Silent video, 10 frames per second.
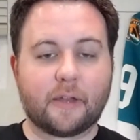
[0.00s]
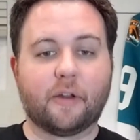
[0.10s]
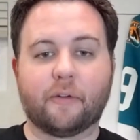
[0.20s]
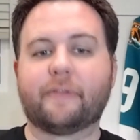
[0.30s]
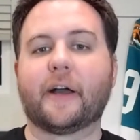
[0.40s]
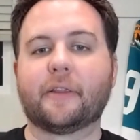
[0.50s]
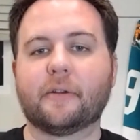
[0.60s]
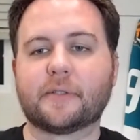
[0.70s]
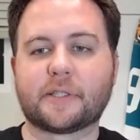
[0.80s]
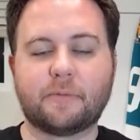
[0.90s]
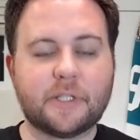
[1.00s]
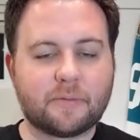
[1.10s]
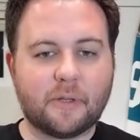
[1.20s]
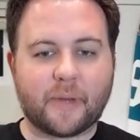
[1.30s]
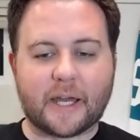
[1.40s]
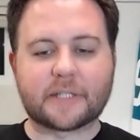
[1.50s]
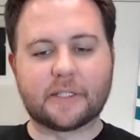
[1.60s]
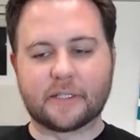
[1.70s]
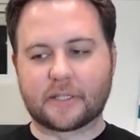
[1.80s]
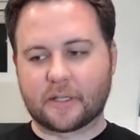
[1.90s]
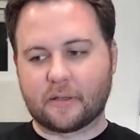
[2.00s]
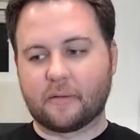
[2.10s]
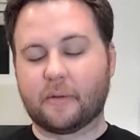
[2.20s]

you know, find those sweet, sweet passes.